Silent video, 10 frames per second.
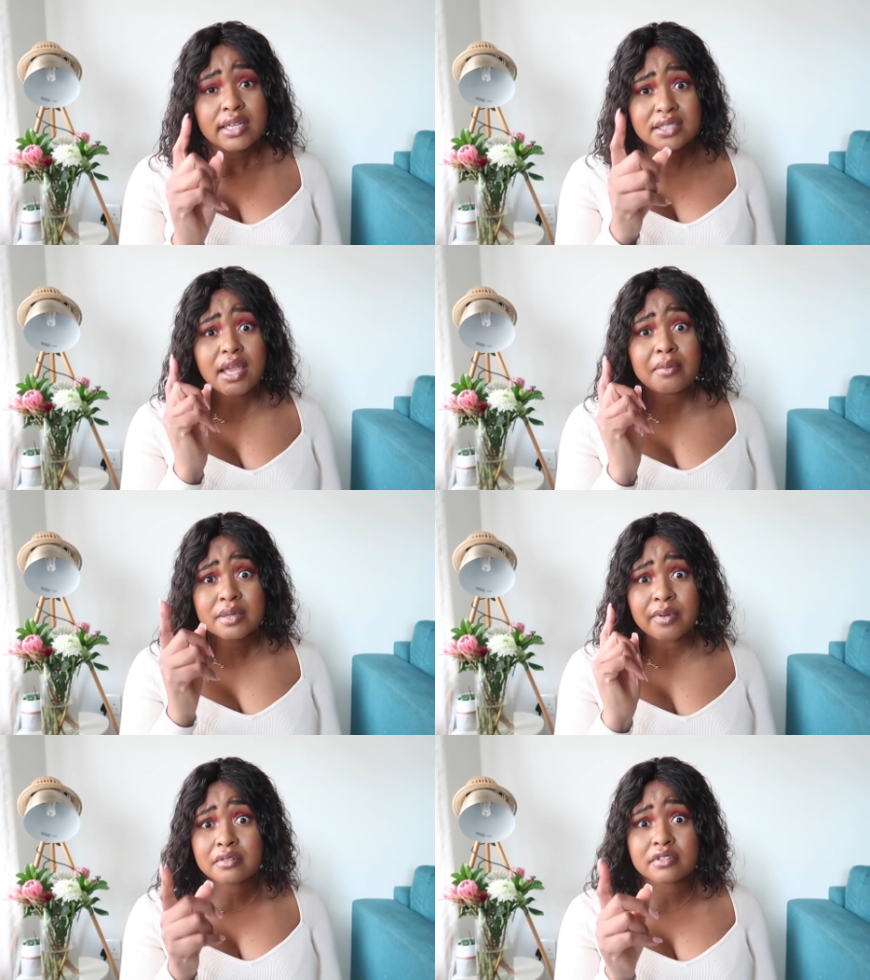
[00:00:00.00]
D Ms
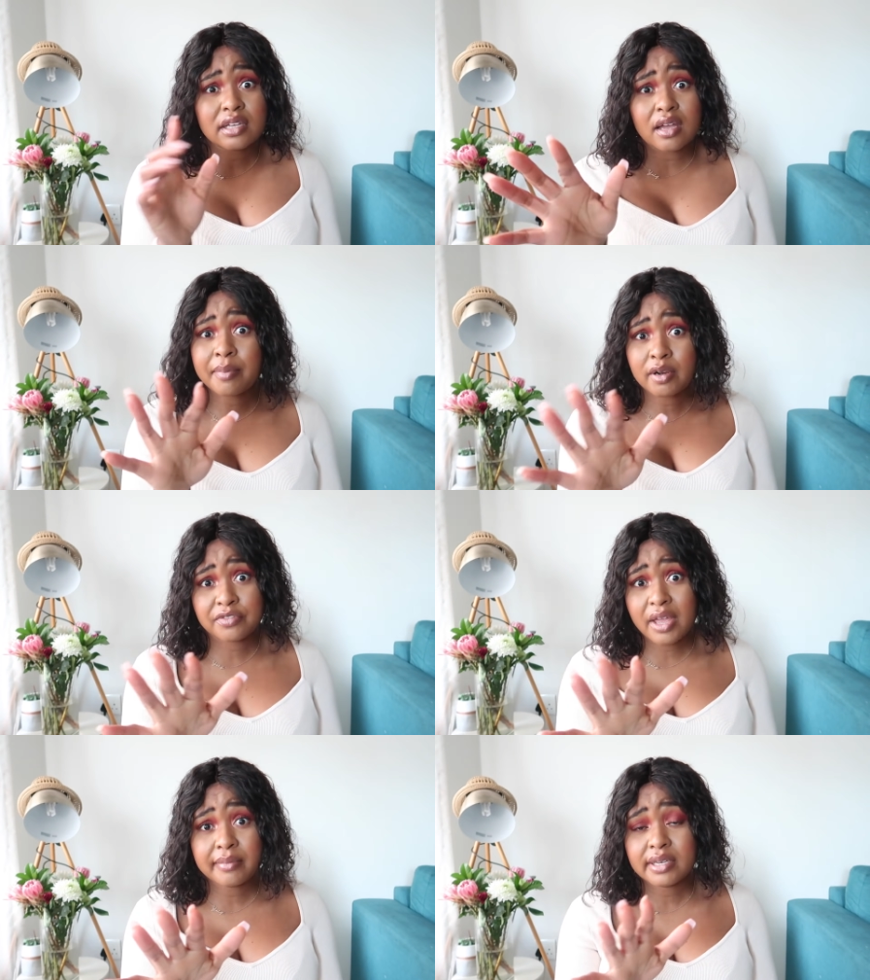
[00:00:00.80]
about about
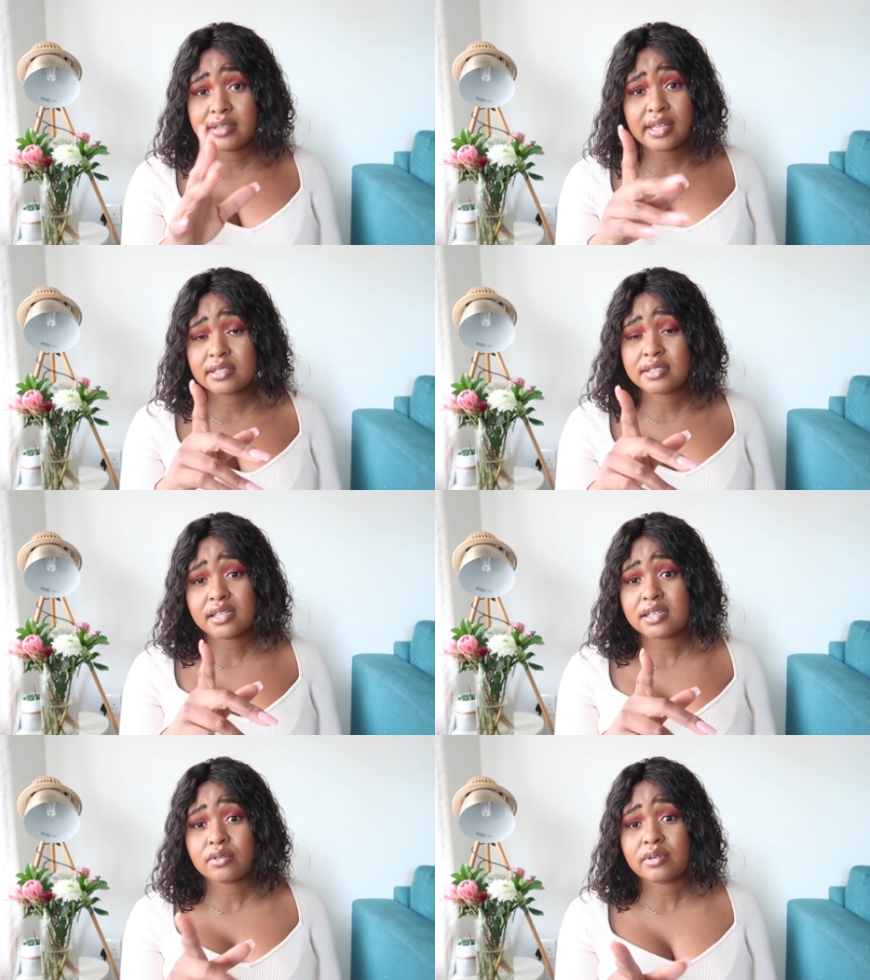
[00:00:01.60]
family, that,
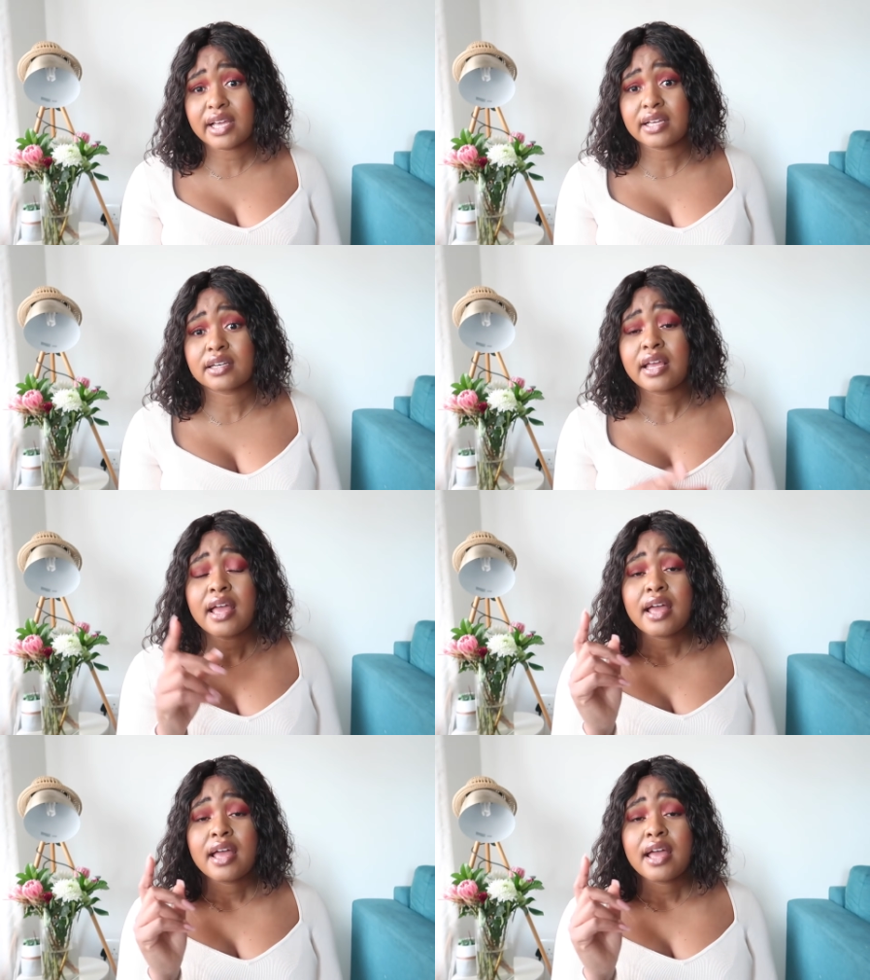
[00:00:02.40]
that I don't like it.